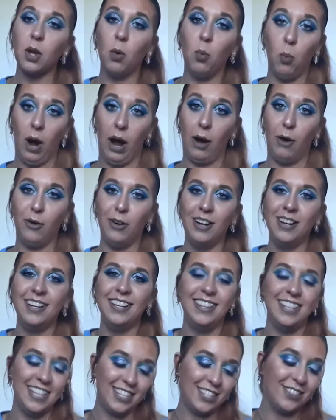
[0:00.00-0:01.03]
wow.
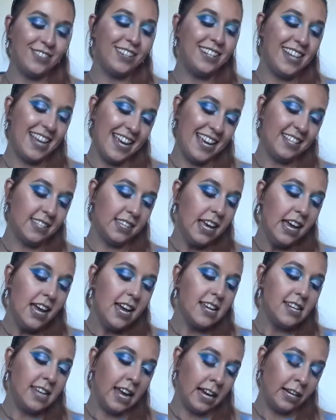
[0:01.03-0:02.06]
This one is
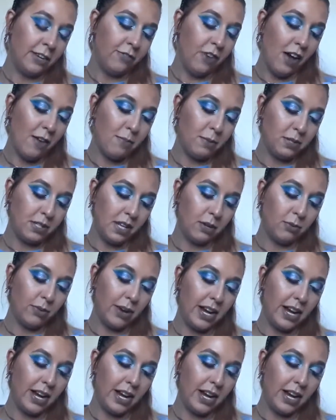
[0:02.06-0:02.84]
95%